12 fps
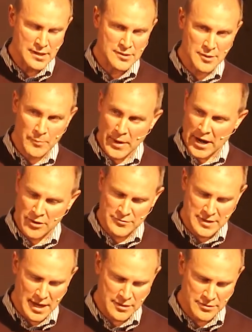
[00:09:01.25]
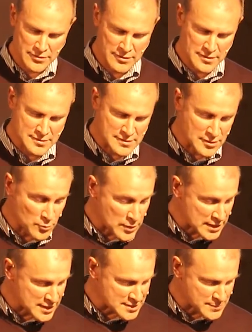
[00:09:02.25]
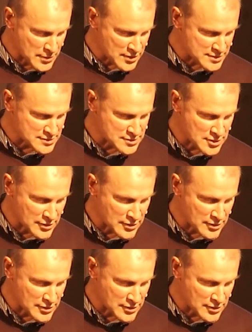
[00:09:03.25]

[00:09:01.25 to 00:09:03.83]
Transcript: the power of death so that we can experience new